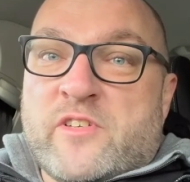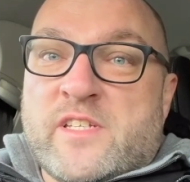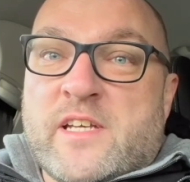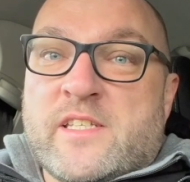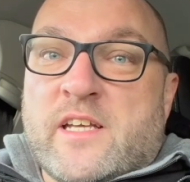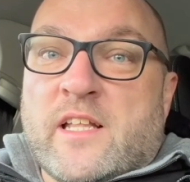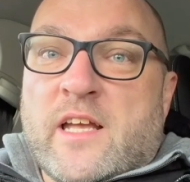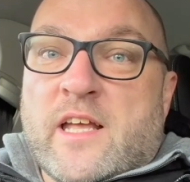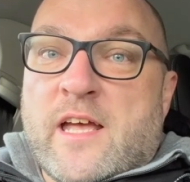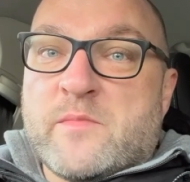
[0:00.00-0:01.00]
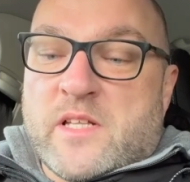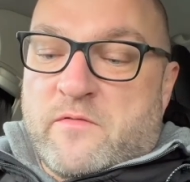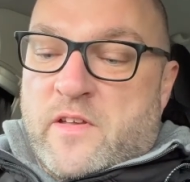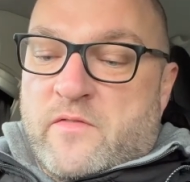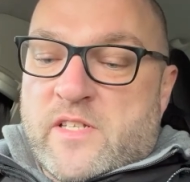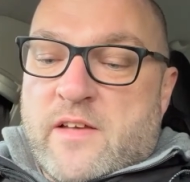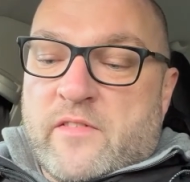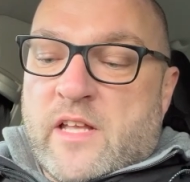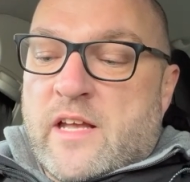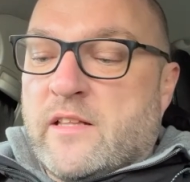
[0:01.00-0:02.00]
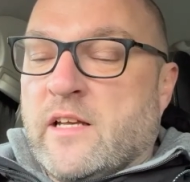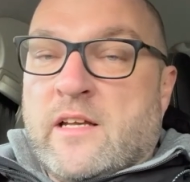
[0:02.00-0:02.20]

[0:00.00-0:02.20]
sixty Kinect games and a FIFA seventeen.